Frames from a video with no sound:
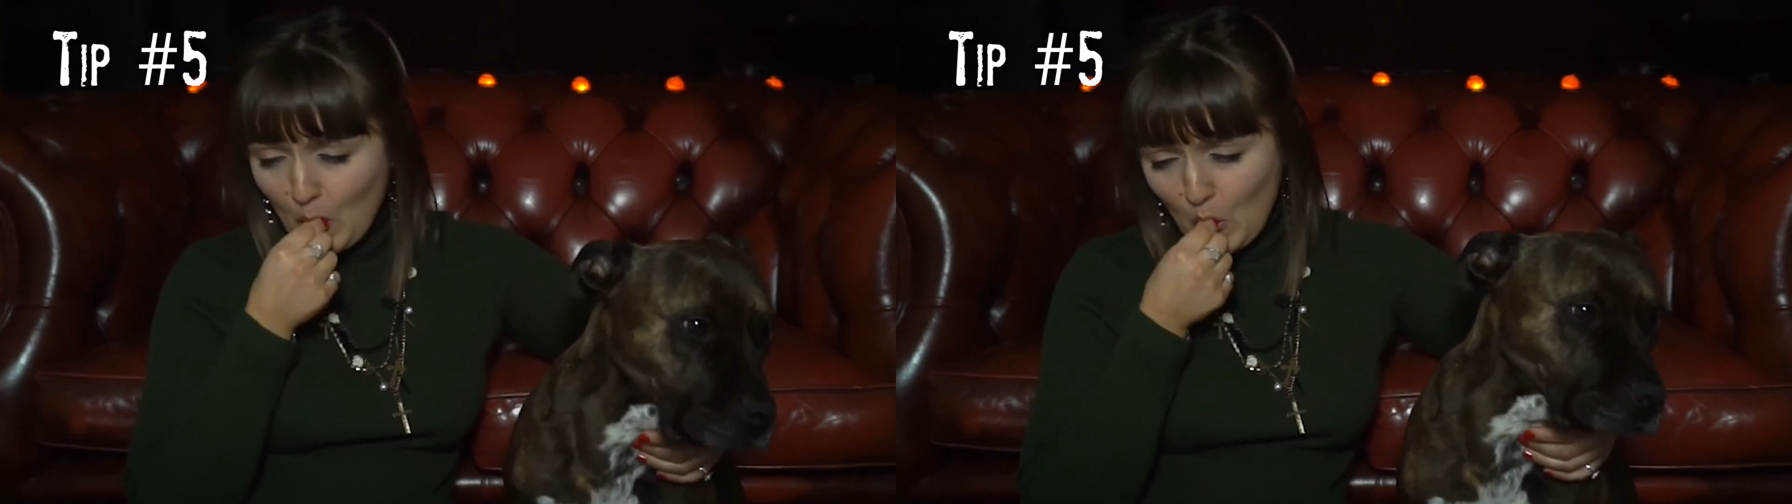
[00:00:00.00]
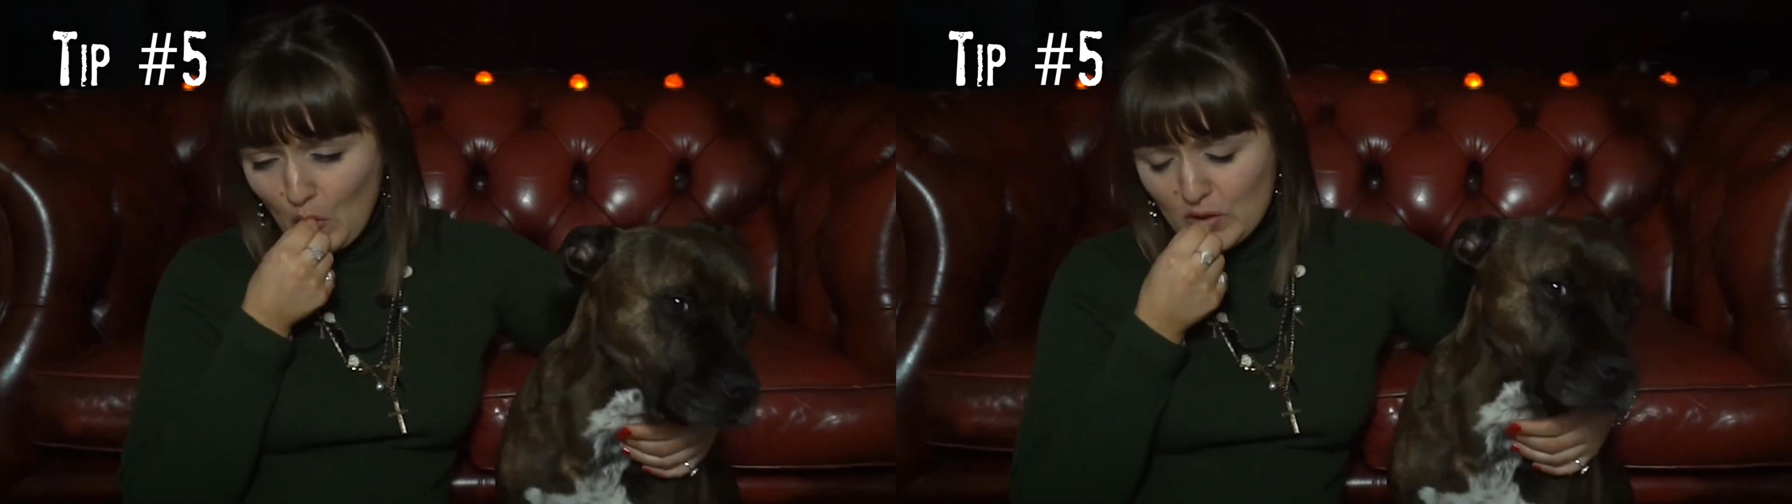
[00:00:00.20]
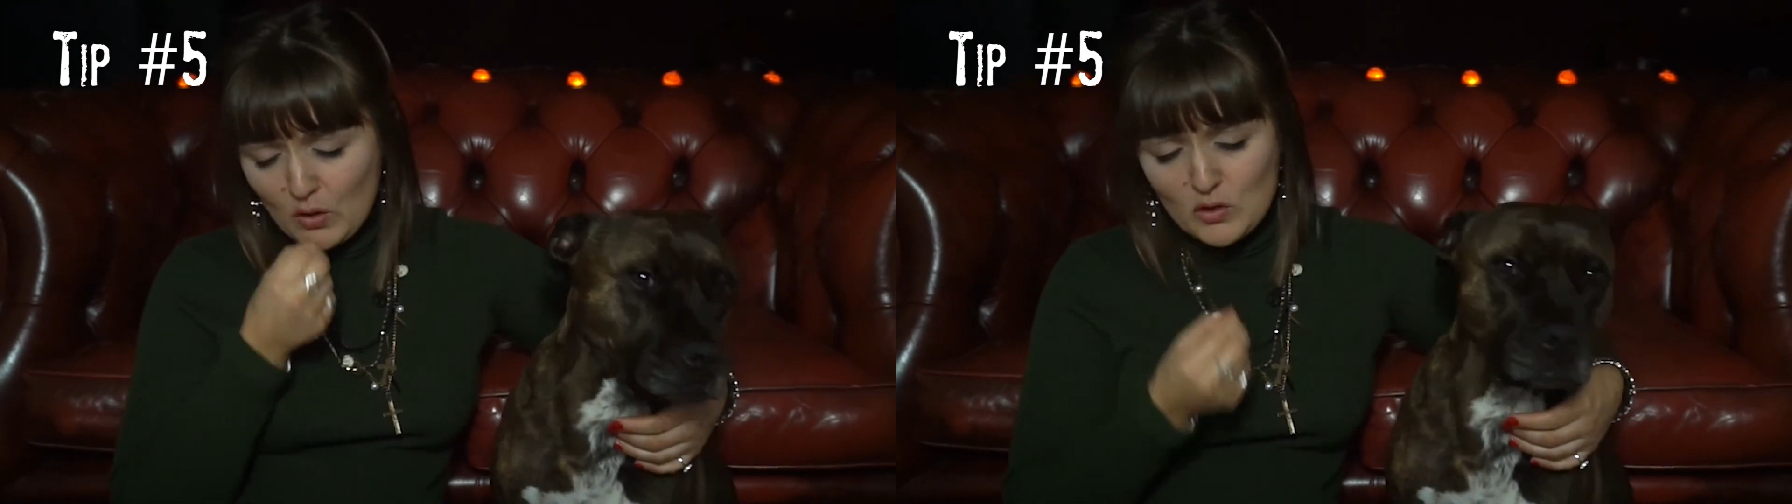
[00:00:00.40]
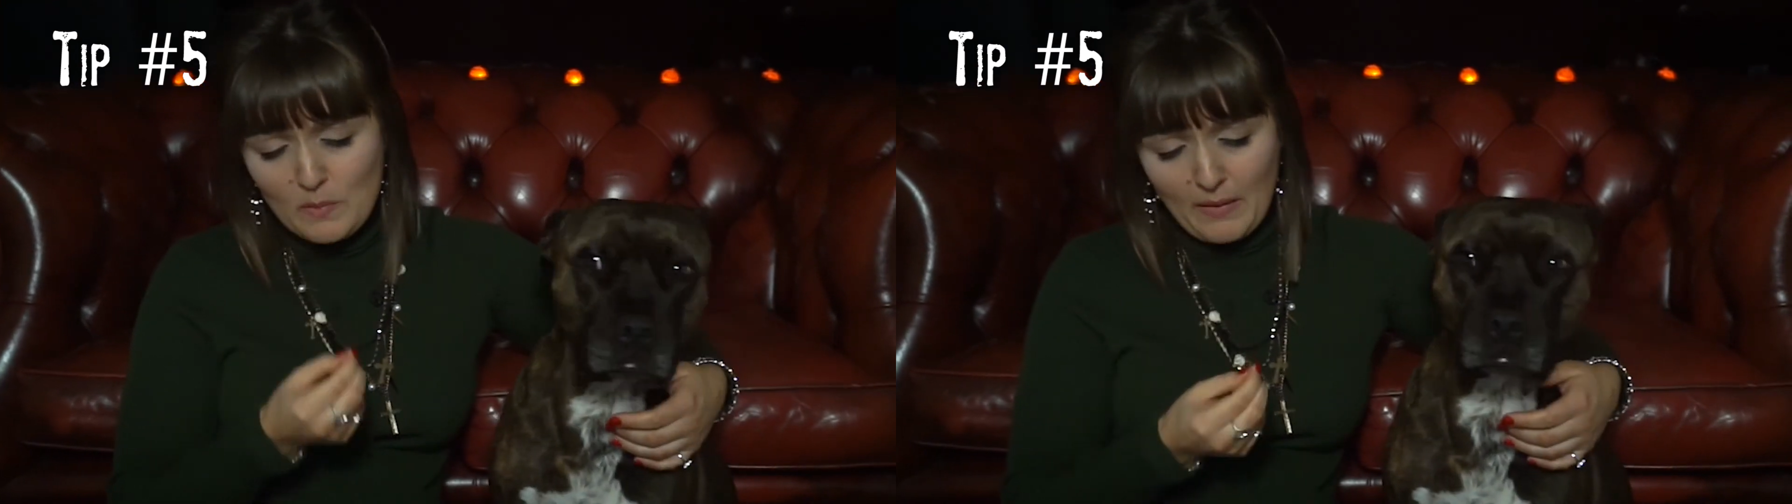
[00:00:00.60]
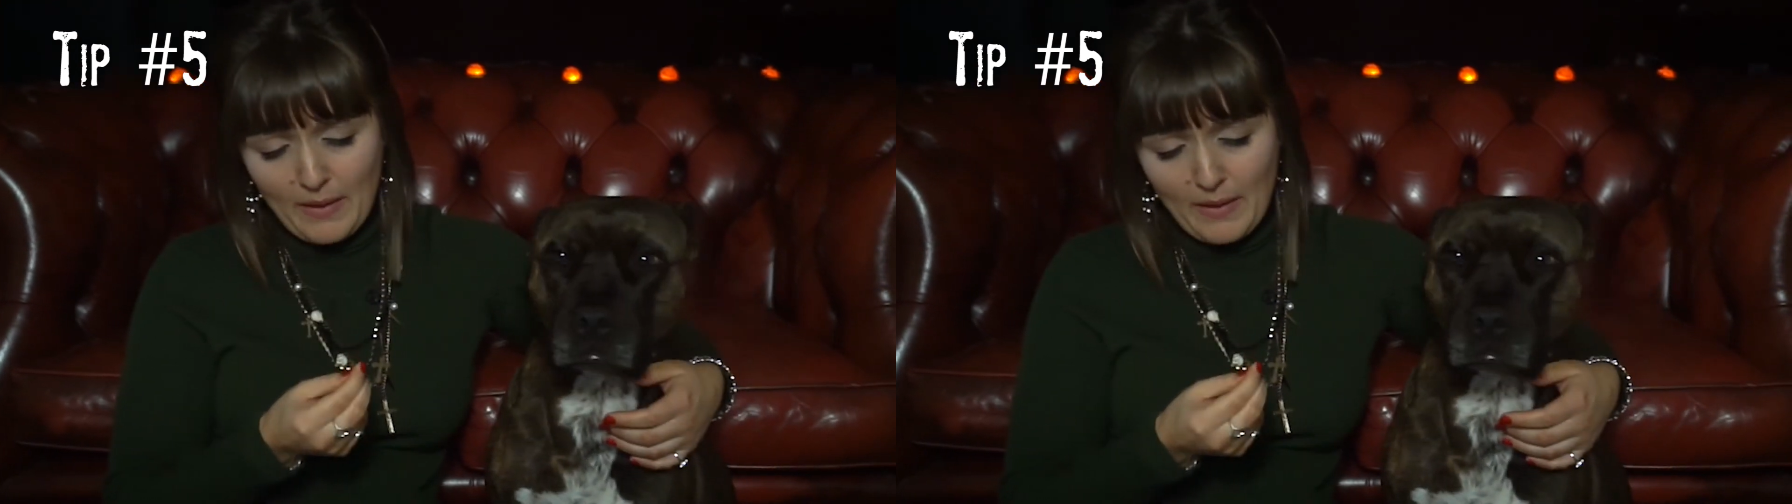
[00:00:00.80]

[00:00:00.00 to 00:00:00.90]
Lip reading: What have I told you about